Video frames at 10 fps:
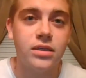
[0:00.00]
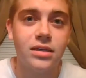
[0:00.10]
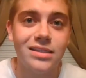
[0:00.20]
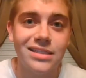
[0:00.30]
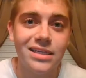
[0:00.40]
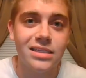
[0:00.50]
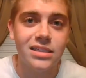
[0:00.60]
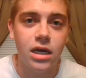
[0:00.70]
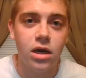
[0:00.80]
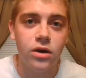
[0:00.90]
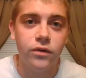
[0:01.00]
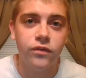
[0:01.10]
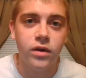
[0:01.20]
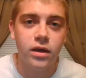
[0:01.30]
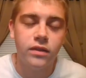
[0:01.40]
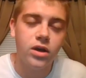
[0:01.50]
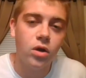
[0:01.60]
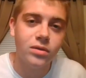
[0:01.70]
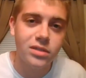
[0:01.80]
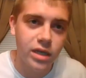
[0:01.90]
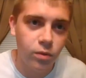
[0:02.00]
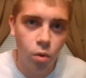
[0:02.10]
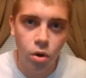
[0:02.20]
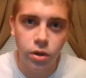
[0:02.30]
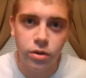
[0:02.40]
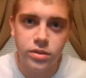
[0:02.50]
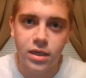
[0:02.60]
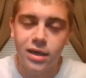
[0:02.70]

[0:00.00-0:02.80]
consist of the Golden State Warriors